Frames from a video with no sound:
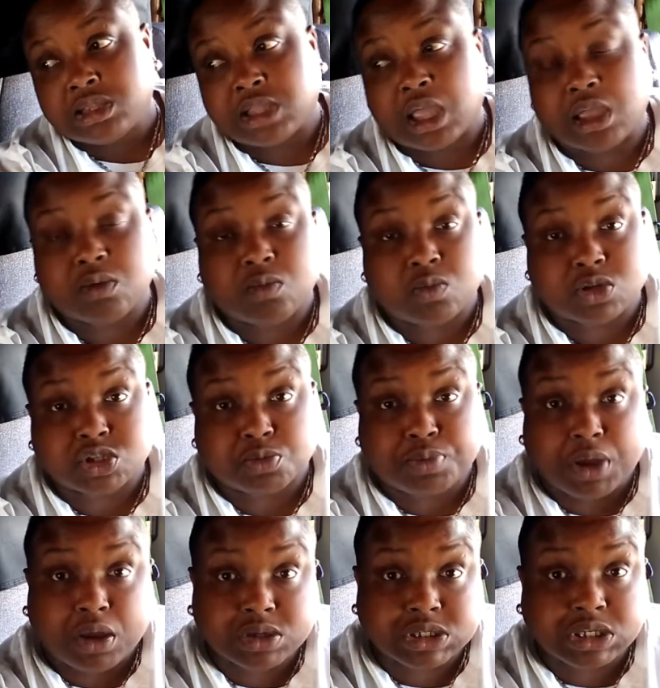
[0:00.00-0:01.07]
They were
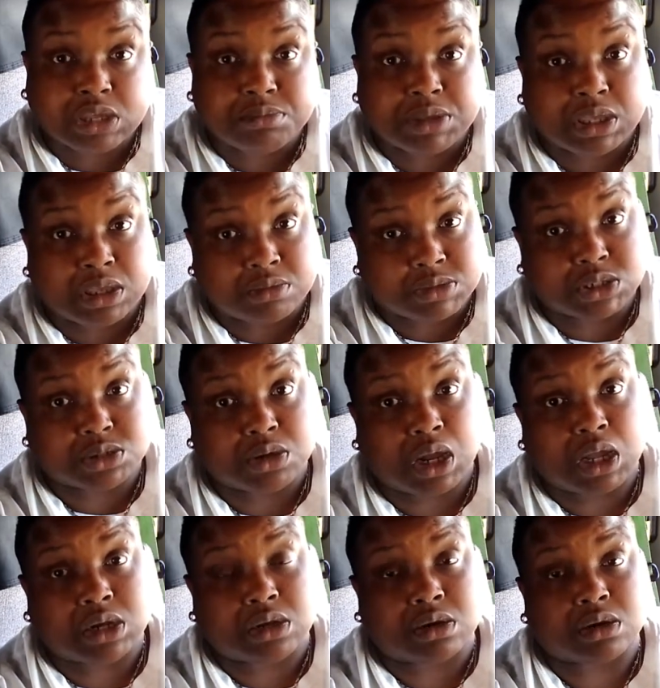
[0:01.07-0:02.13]
supposed to get me an empty
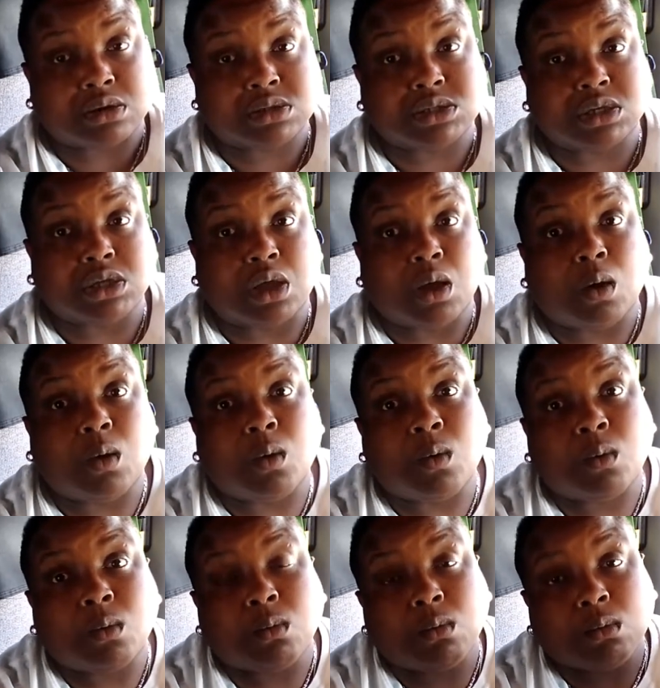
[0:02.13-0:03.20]
trailer to
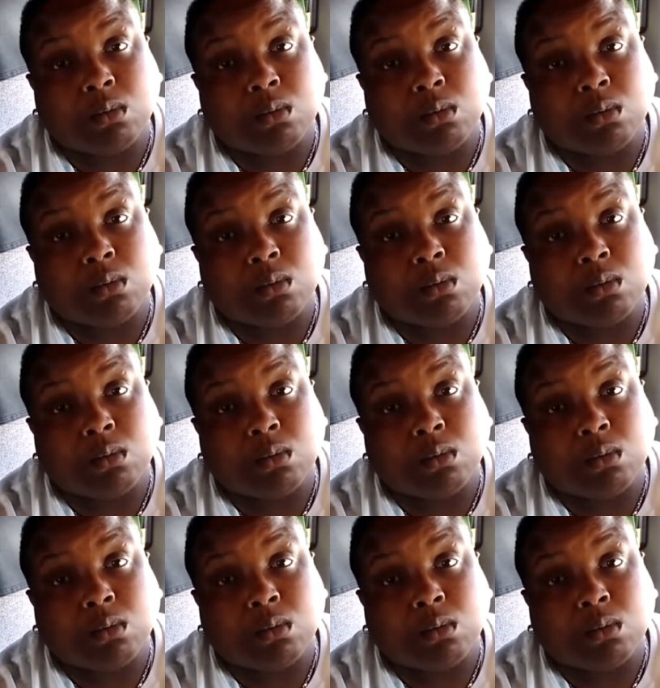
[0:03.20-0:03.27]
go